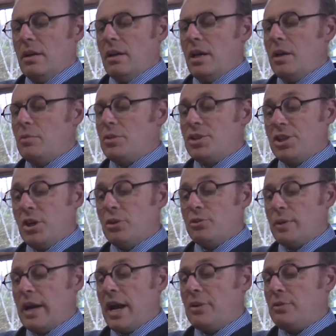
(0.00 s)
He was
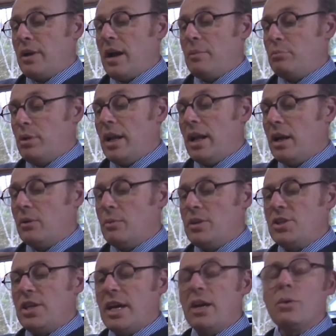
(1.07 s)
sheltering under an umbrella
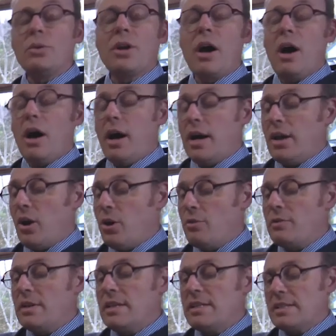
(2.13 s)
which he held high
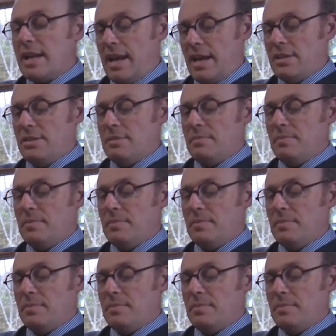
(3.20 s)
over his head.